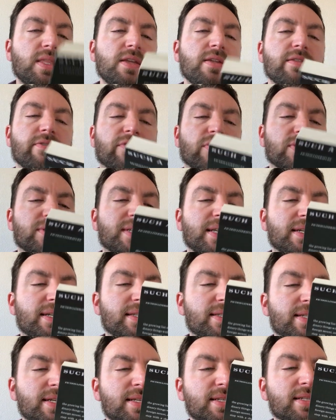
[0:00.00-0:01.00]
The first
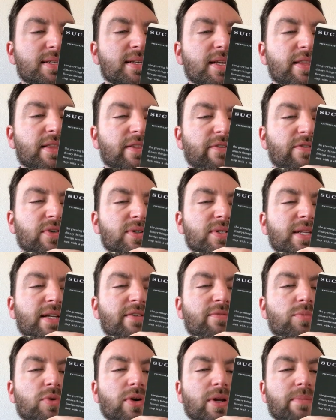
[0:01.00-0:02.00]
sentence is The first light
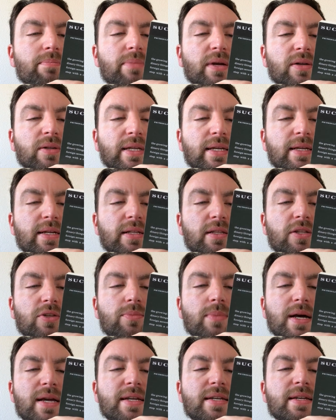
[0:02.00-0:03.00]
of morning barely
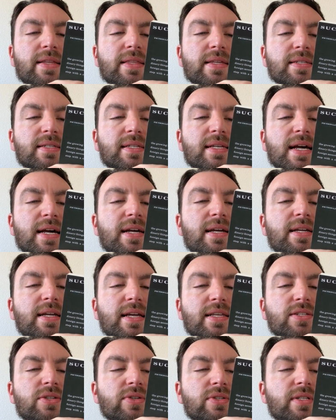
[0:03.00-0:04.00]
illumined the sky
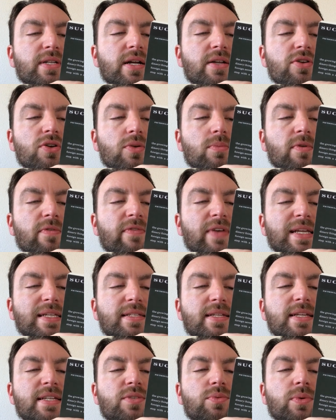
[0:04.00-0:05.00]
as Gustad Noble
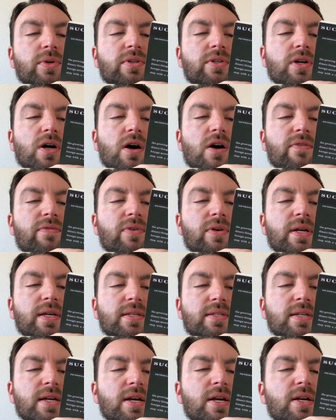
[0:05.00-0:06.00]
faced eastward to offer
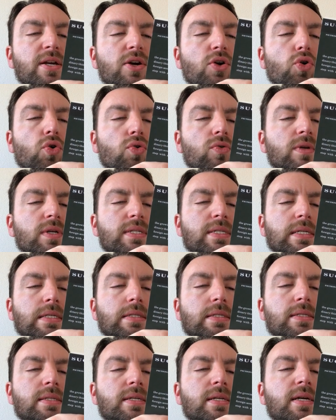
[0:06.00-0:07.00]
his
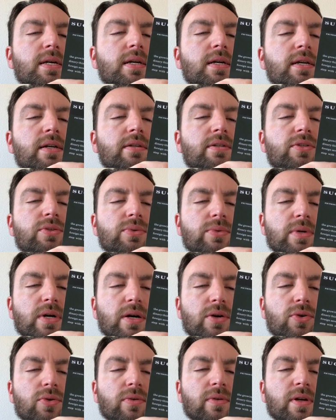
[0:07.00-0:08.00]
orisons to
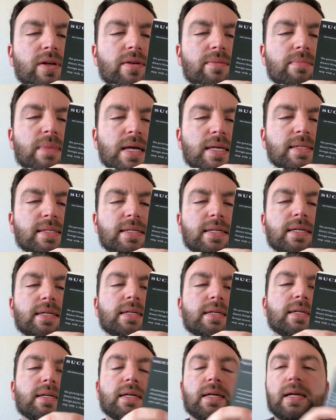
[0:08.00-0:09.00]
Ahura Mazda.
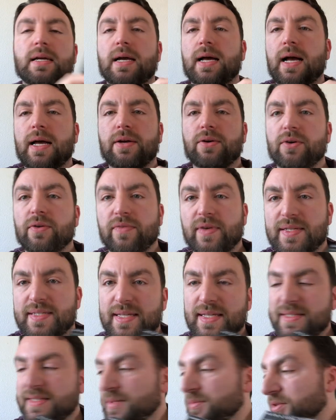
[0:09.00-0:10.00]
I don't know if I
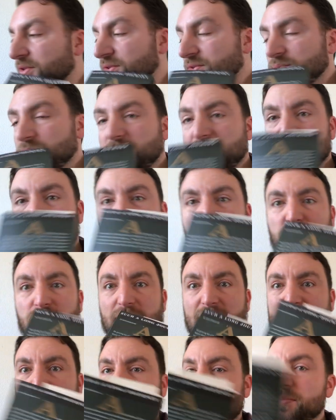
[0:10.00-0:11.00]
said some of those words
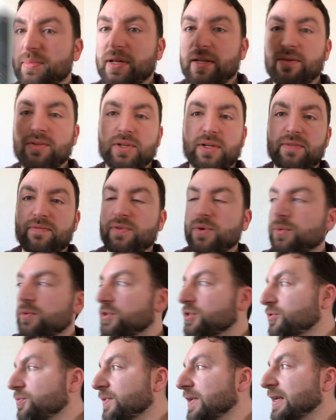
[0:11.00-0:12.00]
correctly, but looking
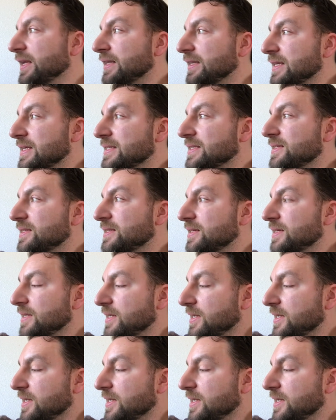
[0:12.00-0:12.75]
forward to reading this